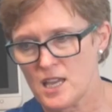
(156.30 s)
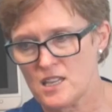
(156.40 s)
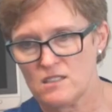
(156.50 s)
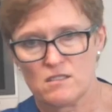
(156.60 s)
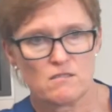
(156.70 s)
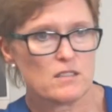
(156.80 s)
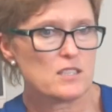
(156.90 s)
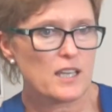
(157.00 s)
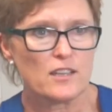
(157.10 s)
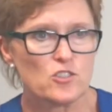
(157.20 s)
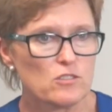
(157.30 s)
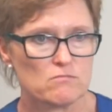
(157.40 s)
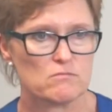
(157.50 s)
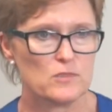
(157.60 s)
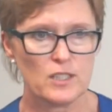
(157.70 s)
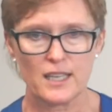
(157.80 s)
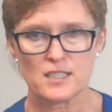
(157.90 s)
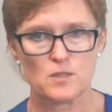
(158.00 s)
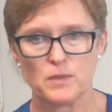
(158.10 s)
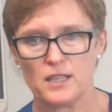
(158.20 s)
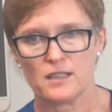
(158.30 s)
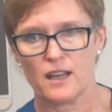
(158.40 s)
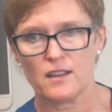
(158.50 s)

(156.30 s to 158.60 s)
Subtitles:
is discussion. You get to meet